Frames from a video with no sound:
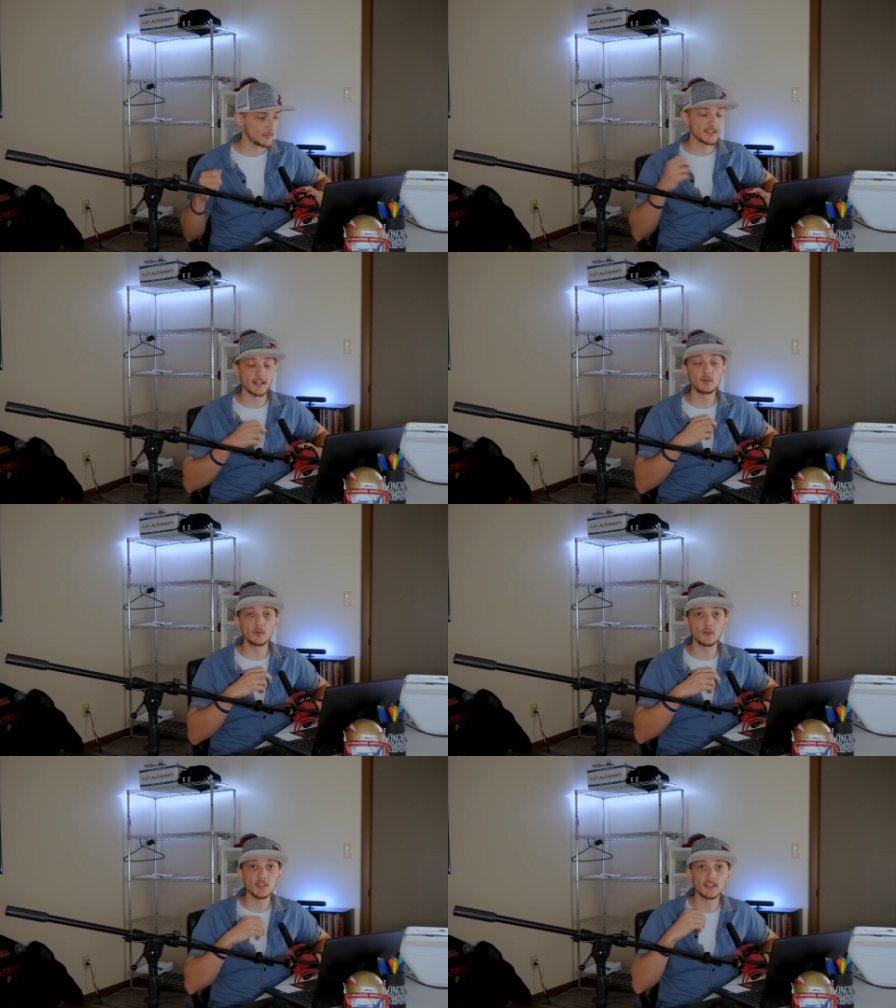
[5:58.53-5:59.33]
because I
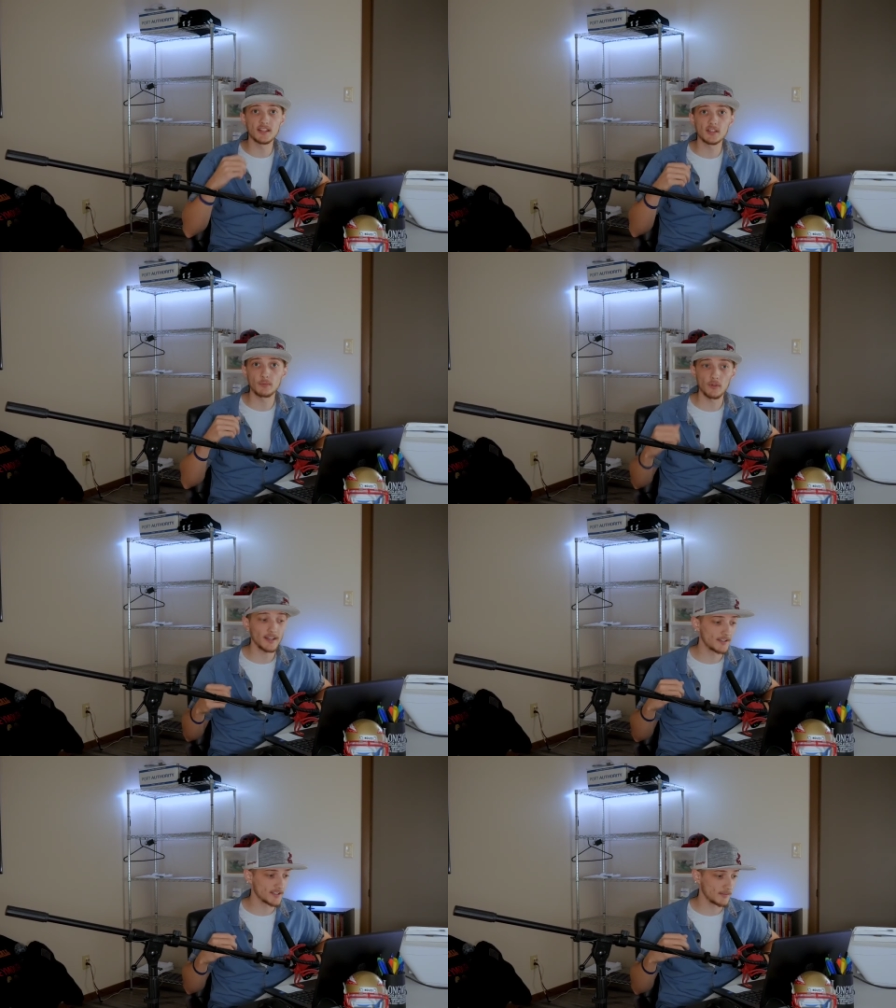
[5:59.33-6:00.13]
knew those things
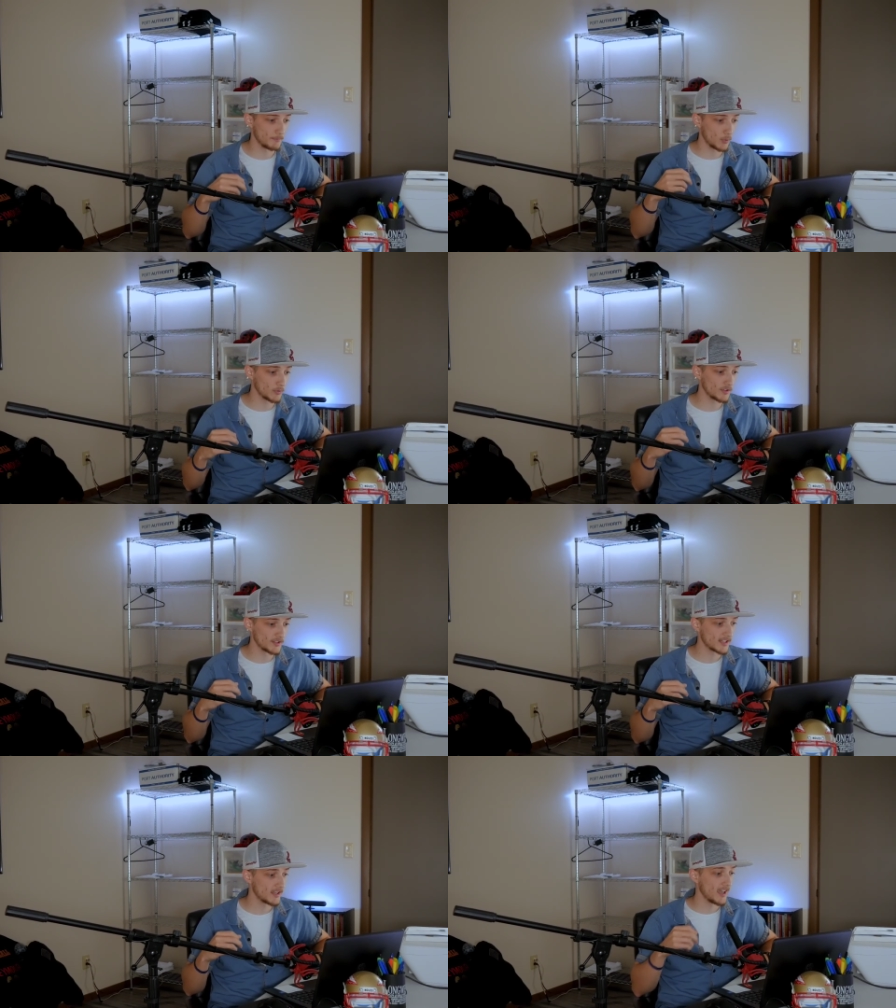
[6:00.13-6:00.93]
weren't as
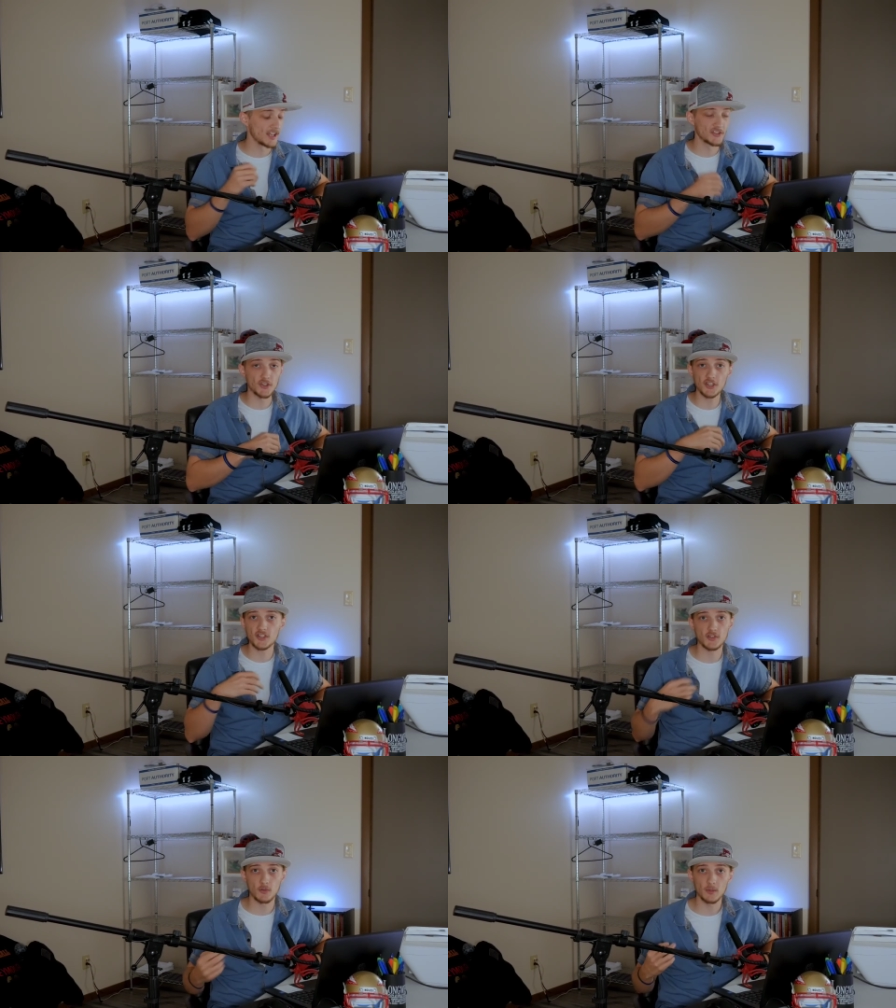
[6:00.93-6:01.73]
important as
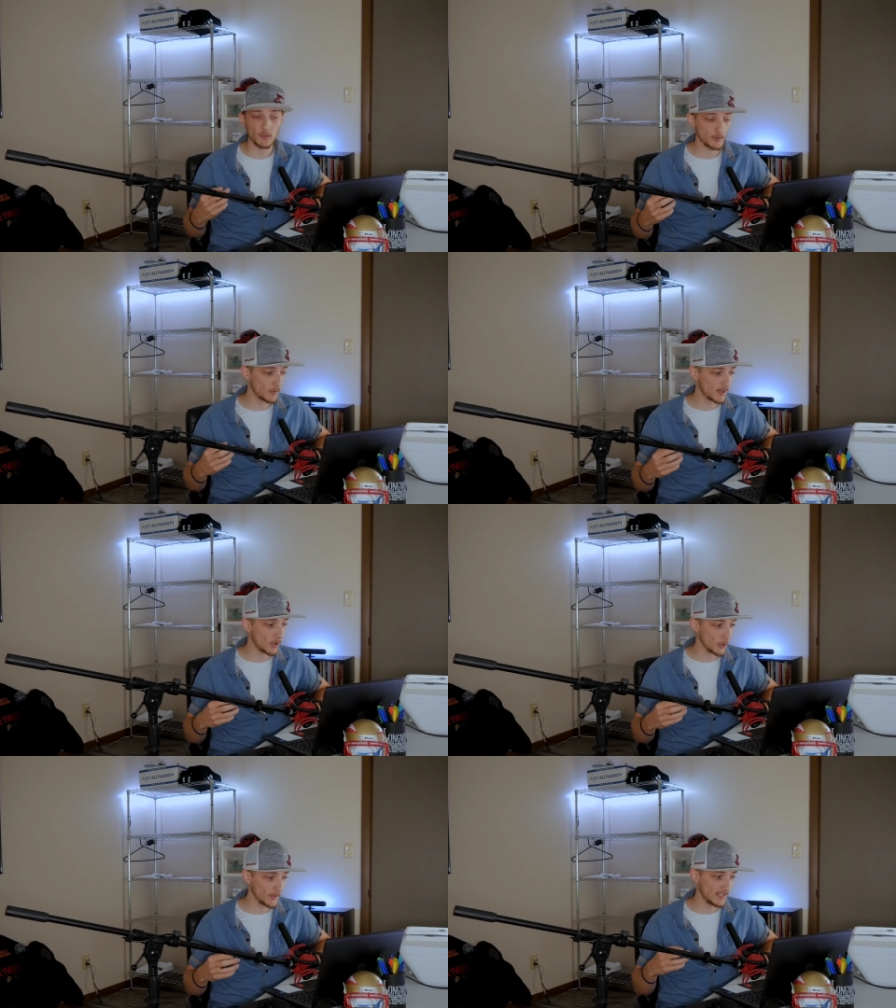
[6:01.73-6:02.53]
just starting with what
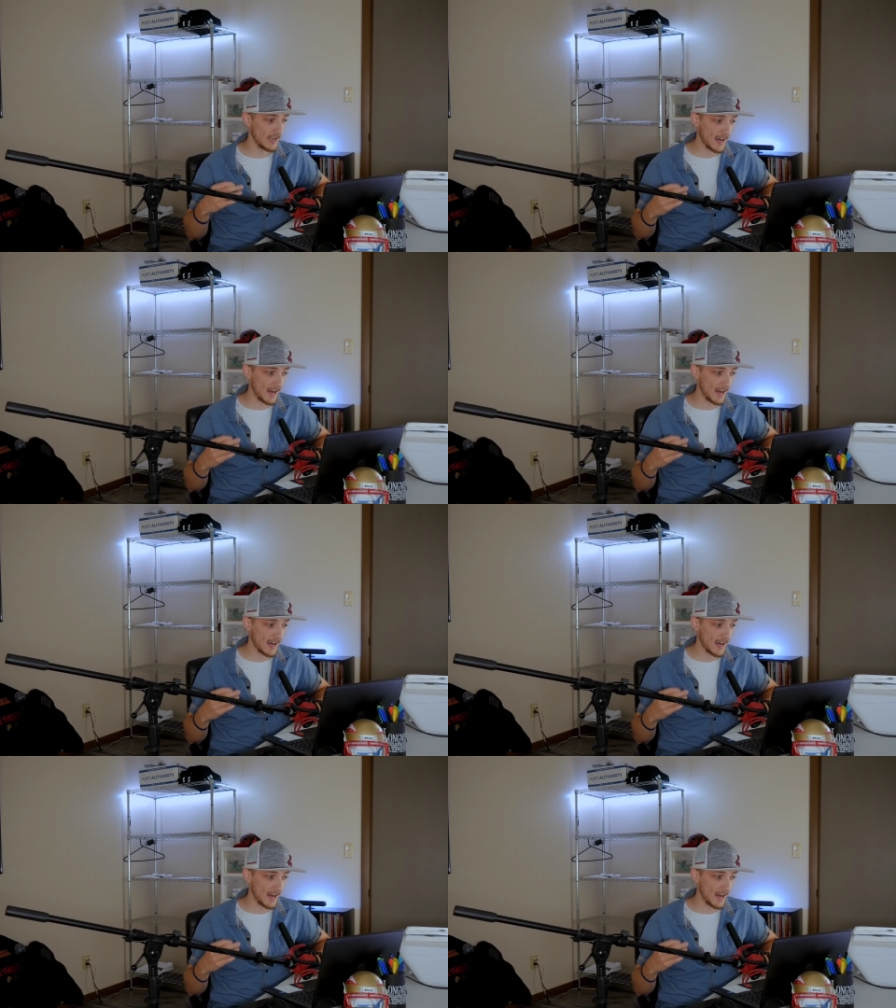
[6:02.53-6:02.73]
I already